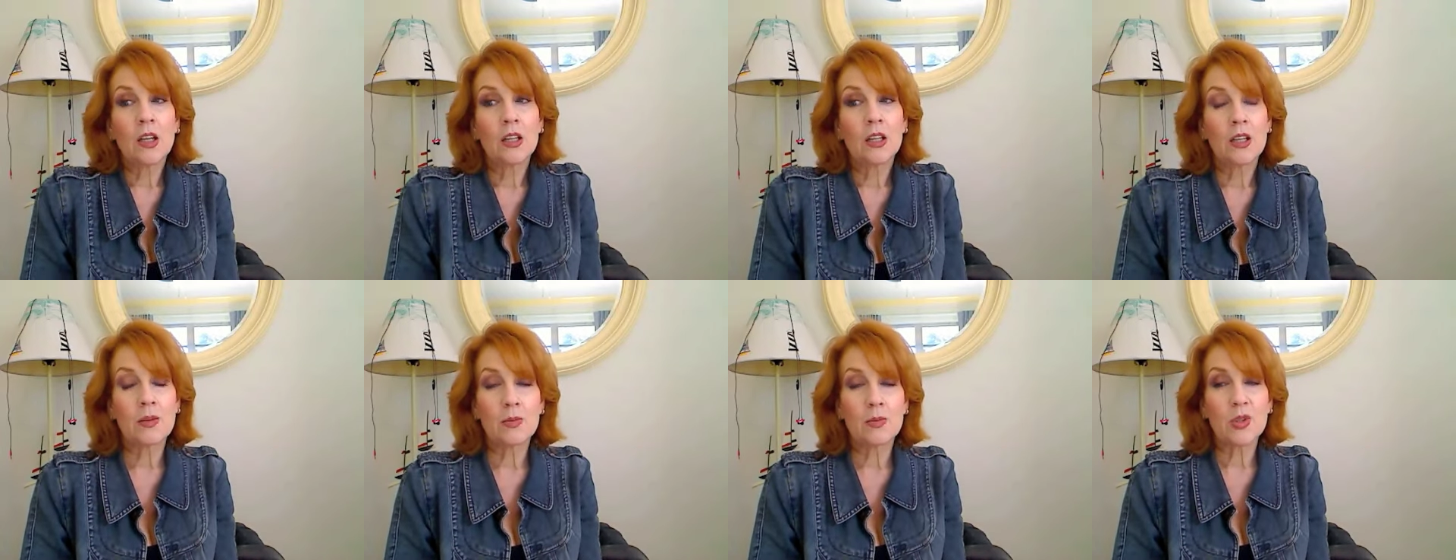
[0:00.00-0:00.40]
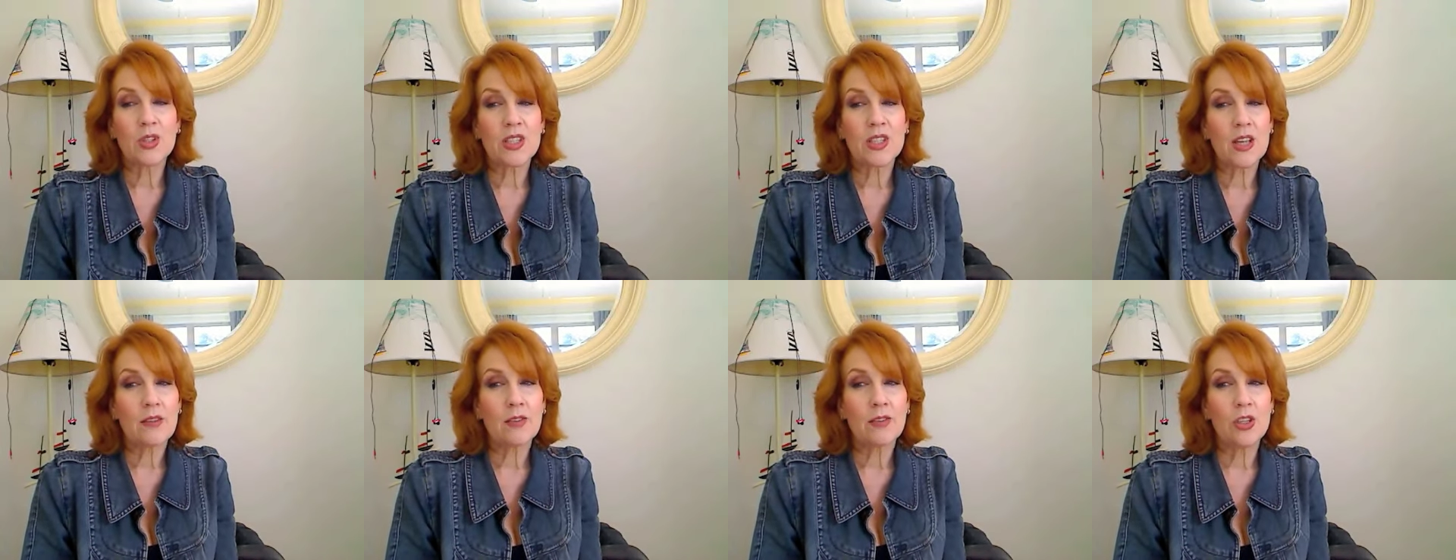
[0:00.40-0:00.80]
Number
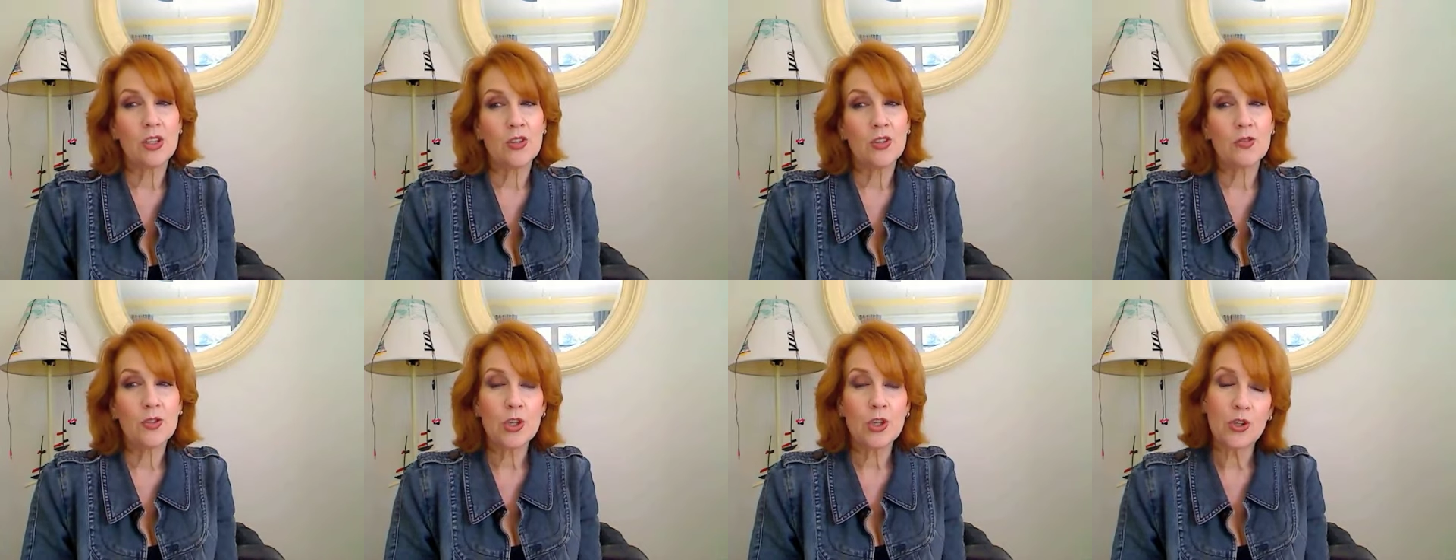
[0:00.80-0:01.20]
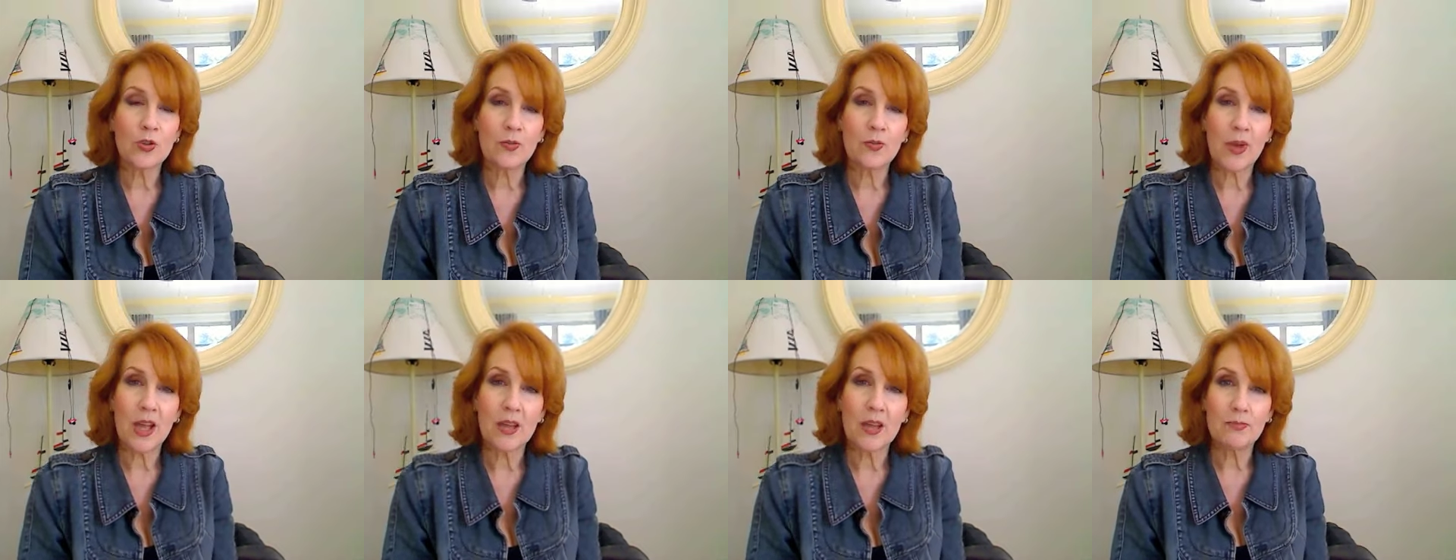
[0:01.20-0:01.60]
7,
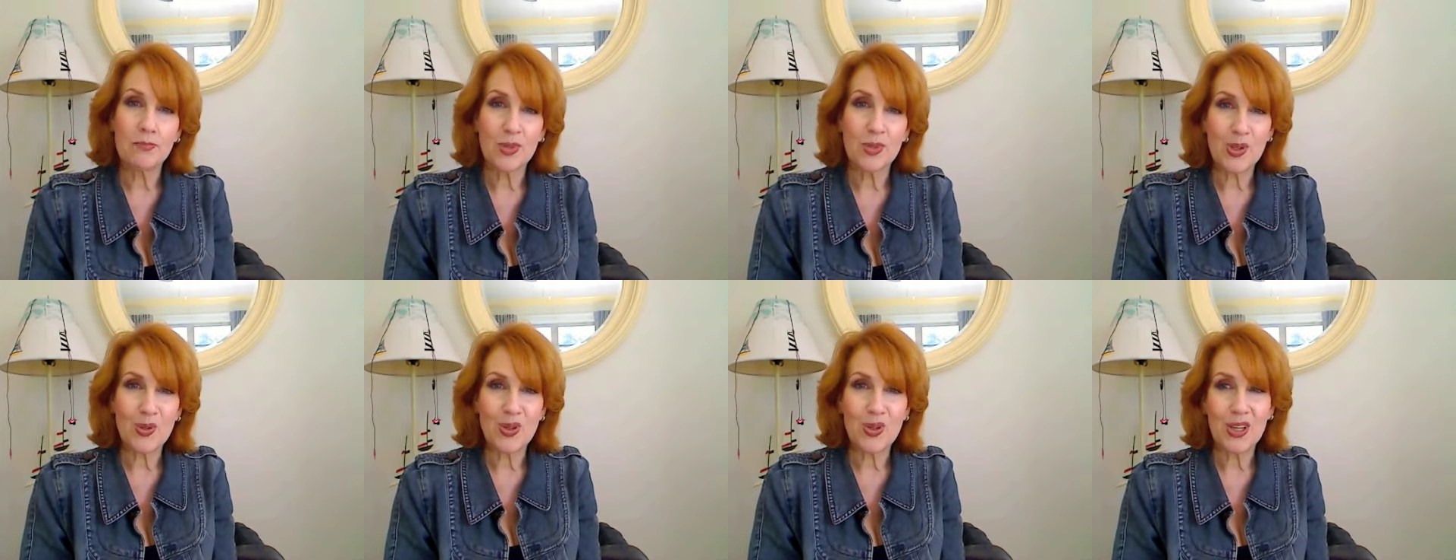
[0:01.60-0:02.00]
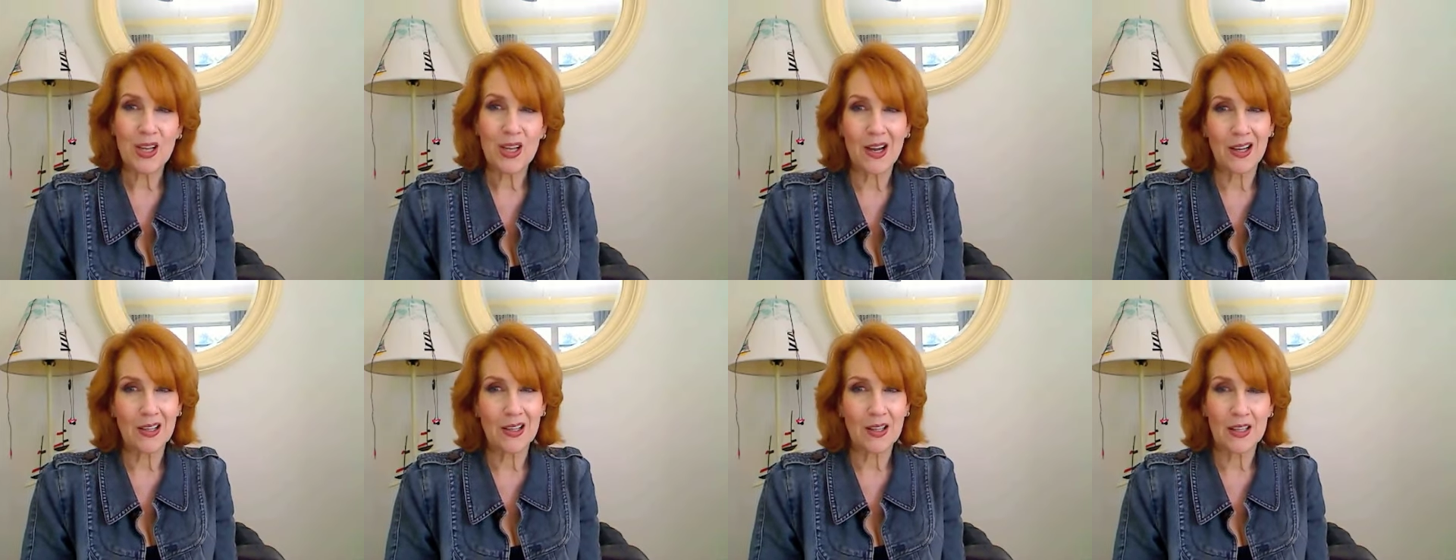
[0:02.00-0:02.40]
YouTube and beauty
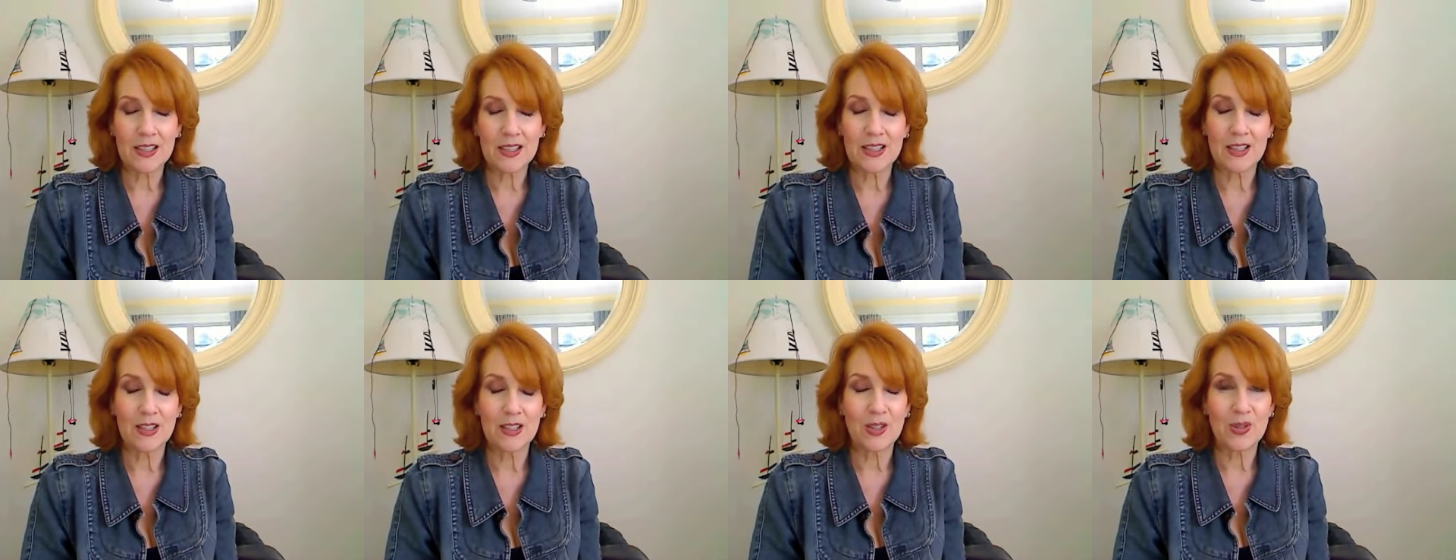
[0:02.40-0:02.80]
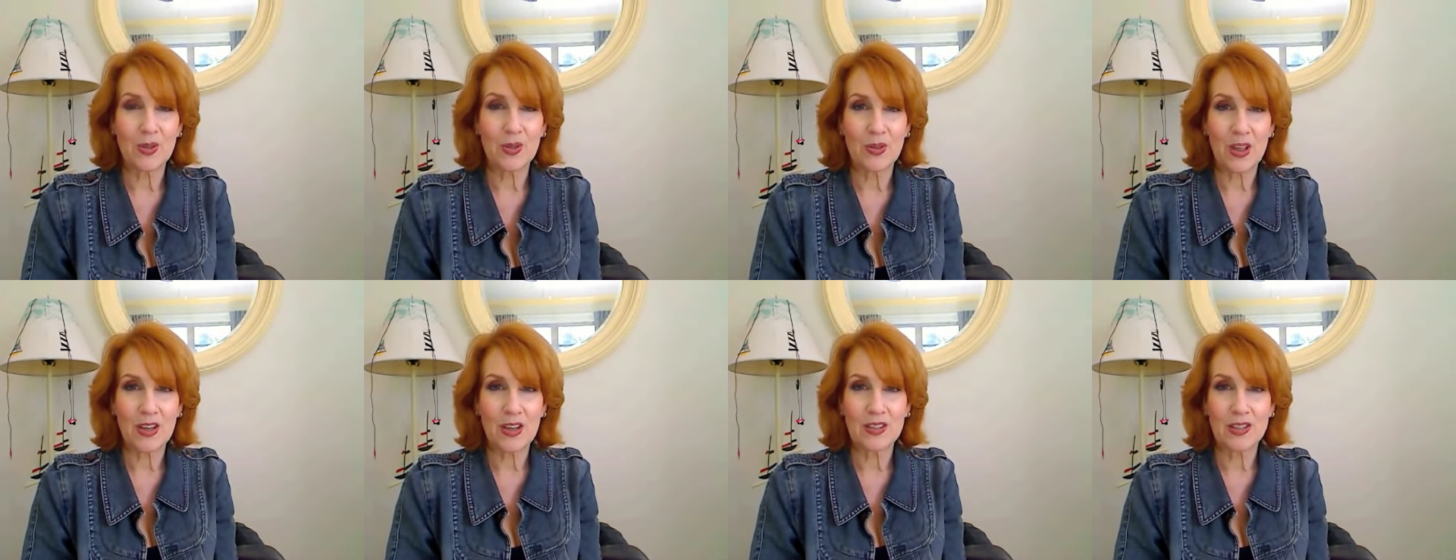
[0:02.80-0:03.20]
highlights in
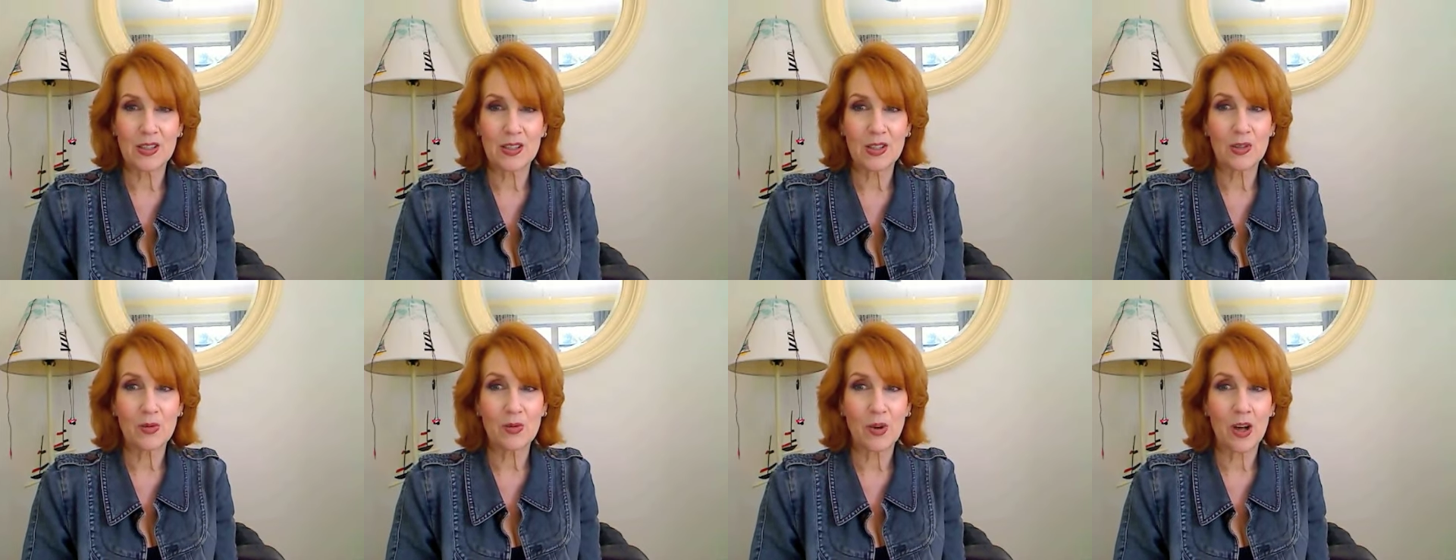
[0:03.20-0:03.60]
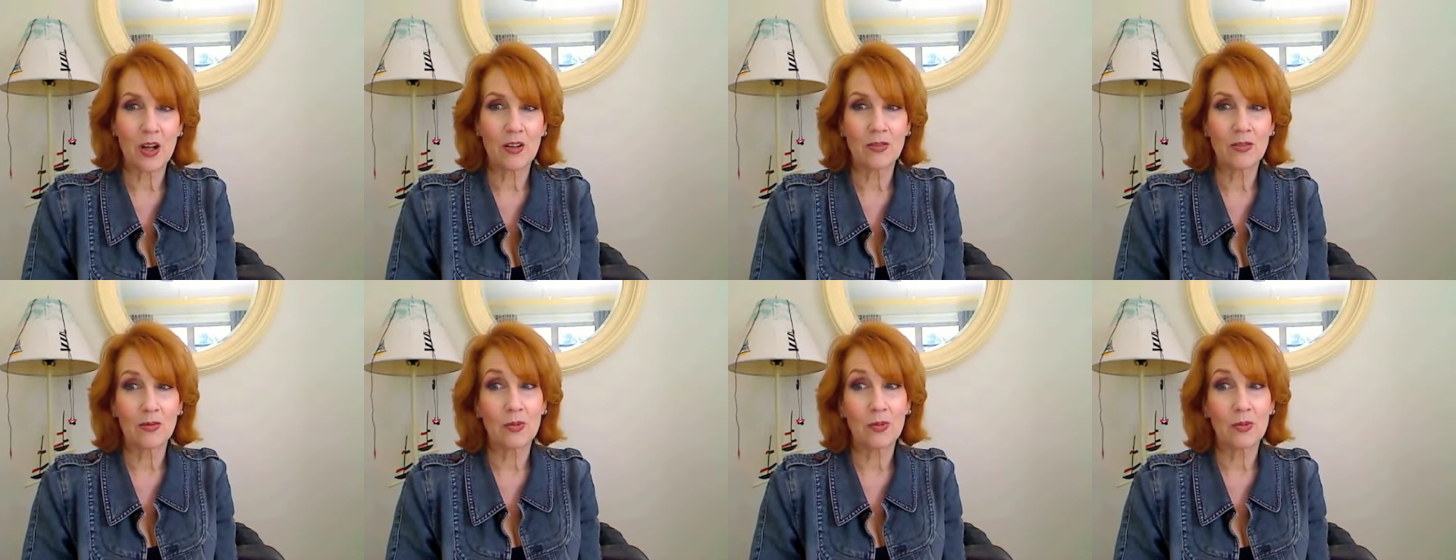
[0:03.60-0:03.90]
2012.